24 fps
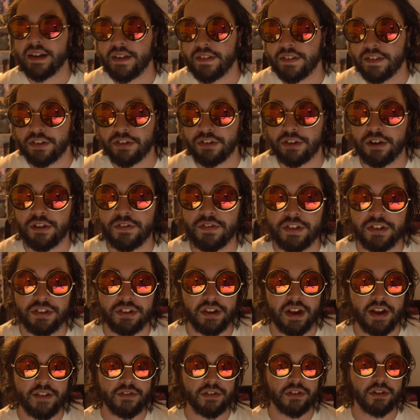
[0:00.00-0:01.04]
the surface
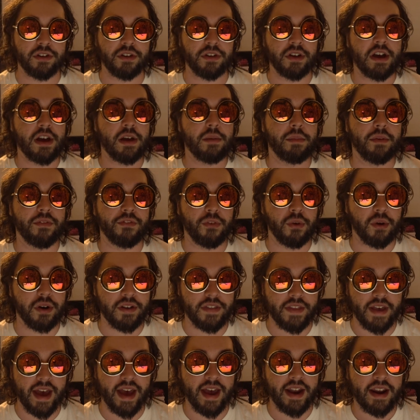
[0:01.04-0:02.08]
level before
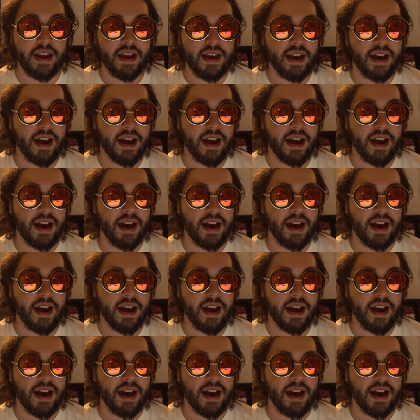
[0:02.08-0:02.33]
that.